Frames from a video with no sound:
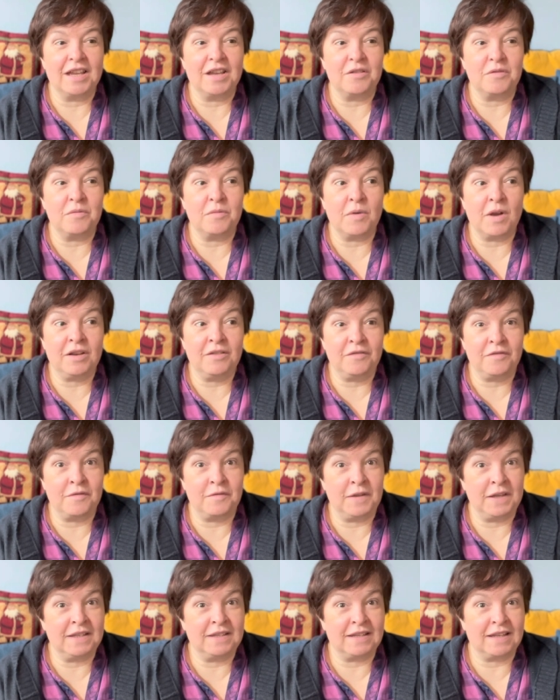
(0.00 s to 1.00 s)
One of the
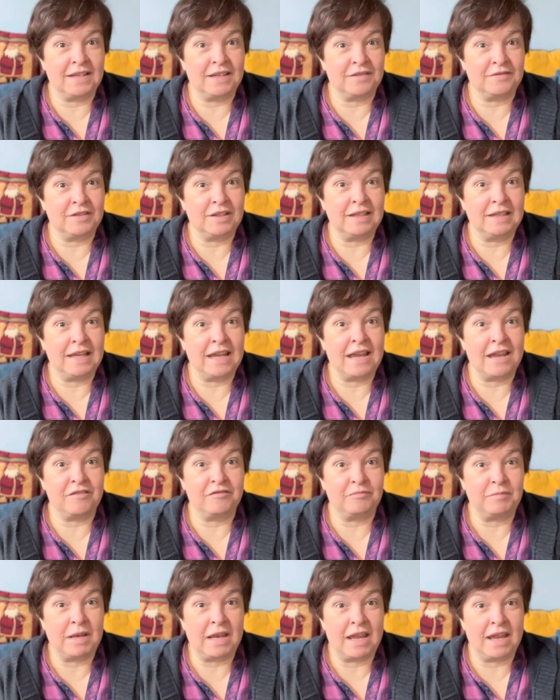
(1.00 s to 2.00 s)
things I definitely
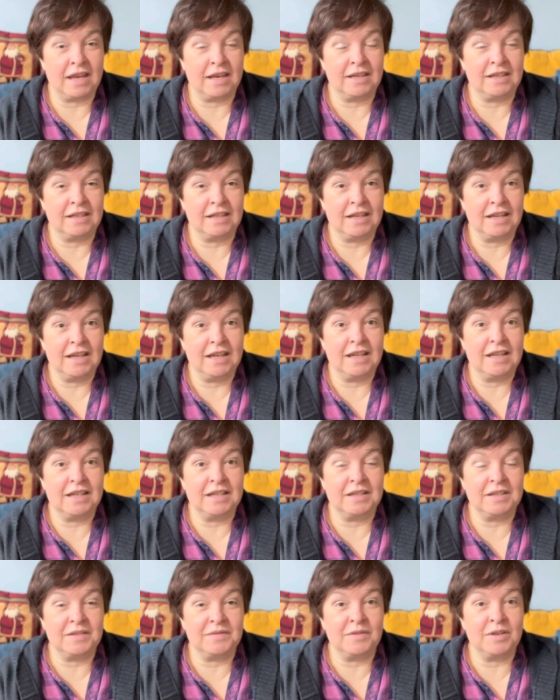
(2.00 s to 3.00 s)
have planned
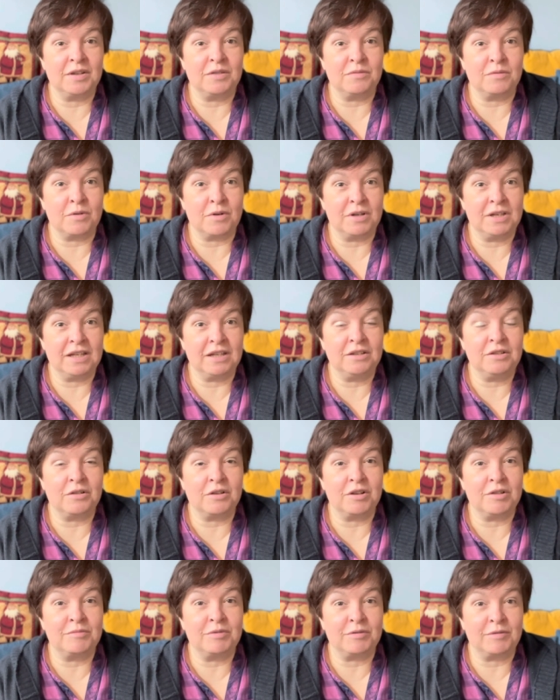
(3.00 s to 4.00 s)
is the Edwardian
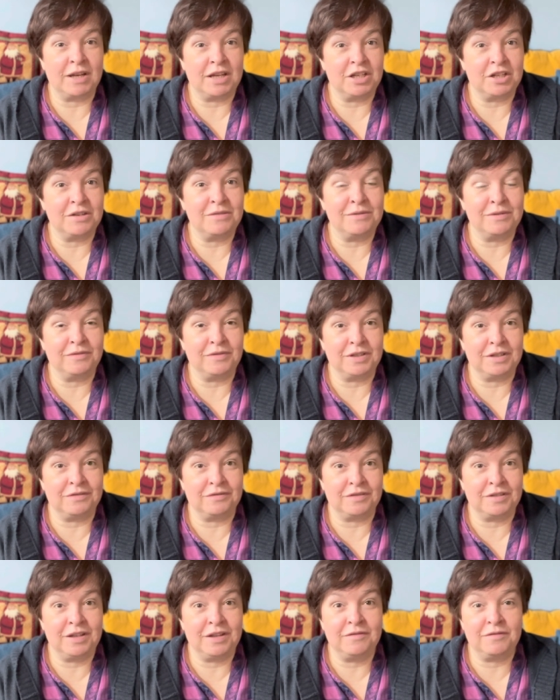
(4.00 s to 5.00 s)
collaboration with
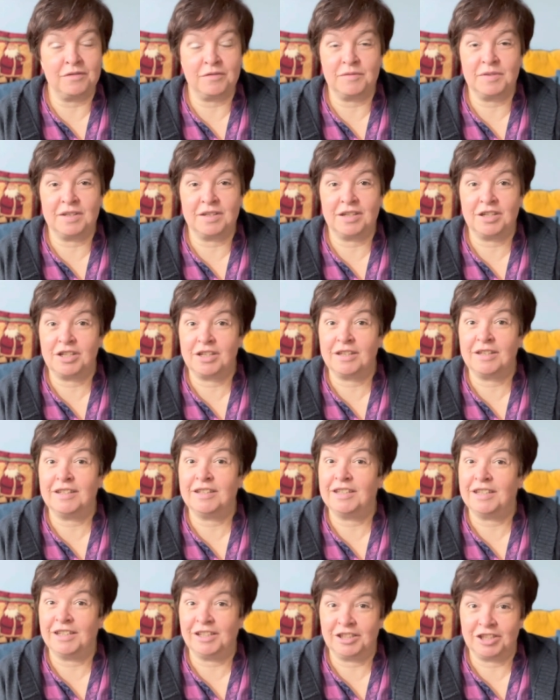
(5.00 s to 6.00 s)
Tiffany from Stitch and
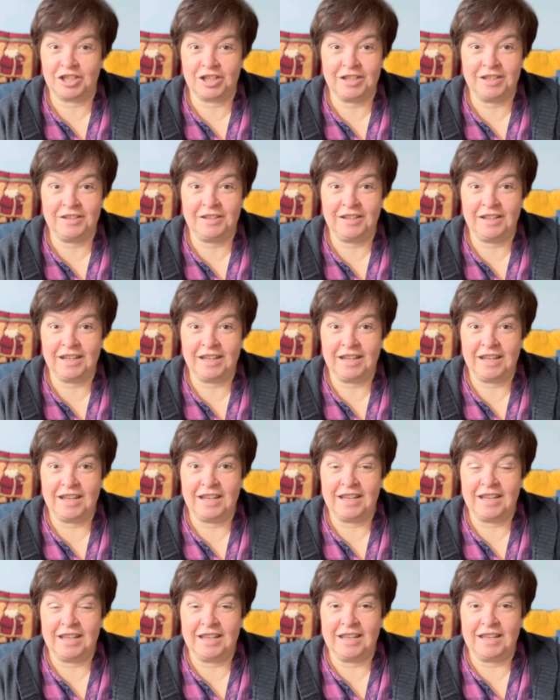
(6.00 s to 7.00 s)
Addiction.
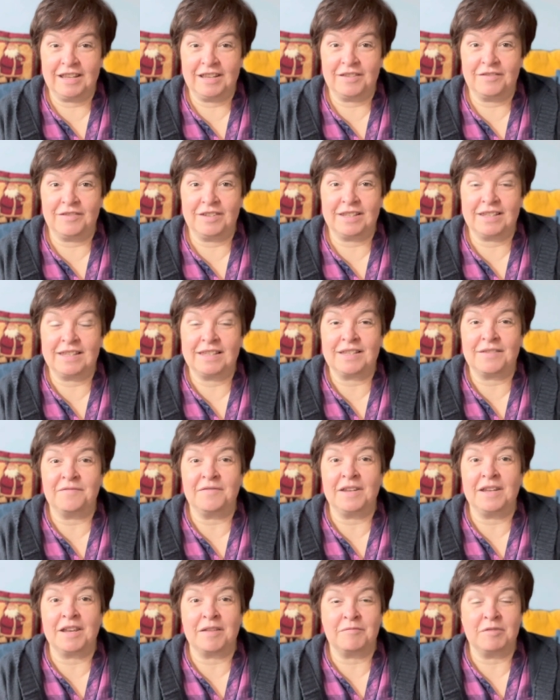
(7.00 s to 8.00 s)
This is
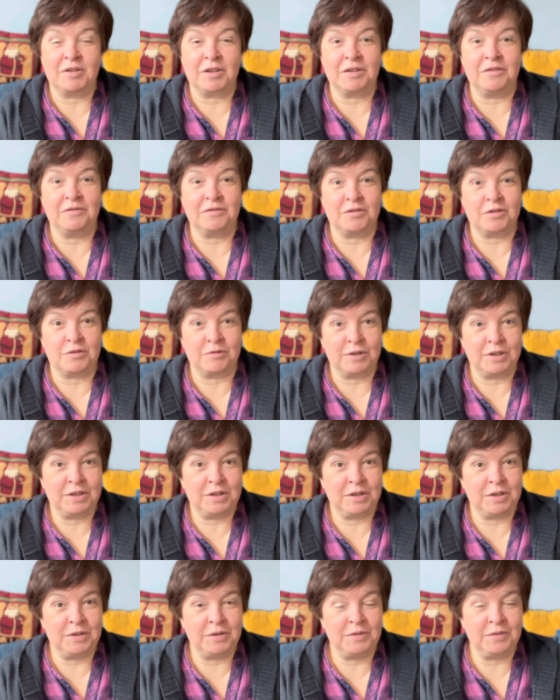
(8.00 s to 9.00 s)
something I'm looking forward
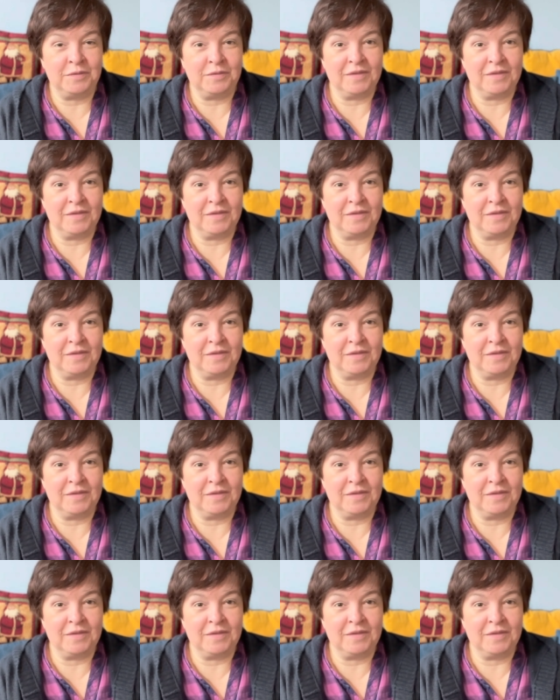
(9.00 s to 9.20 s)
to.